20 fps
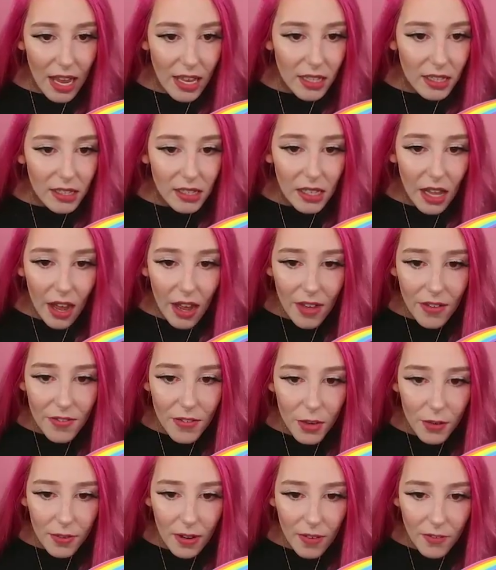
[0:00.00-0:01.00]
I love
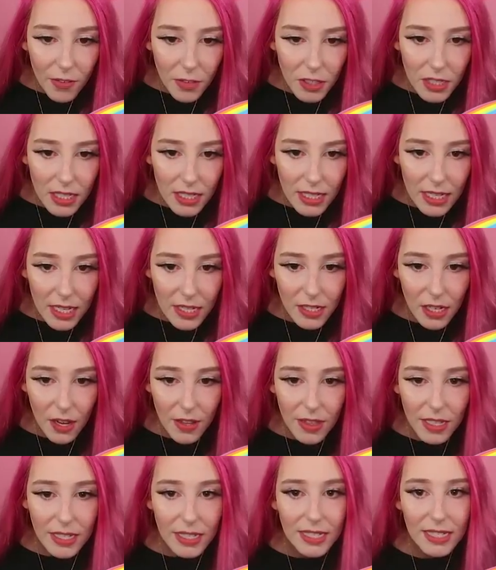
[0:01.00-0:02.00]
the ruffle details on the